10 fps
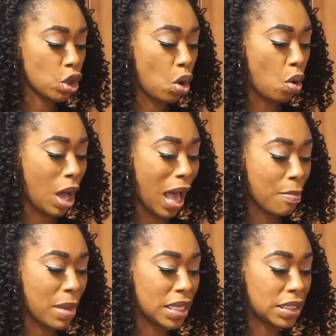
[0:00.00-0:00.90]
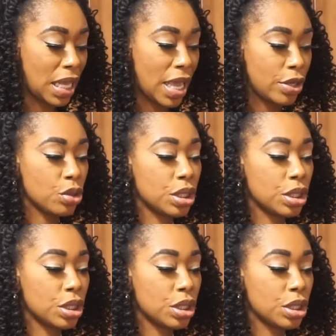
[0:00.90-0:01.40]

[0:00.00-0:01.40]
called I Maintain Your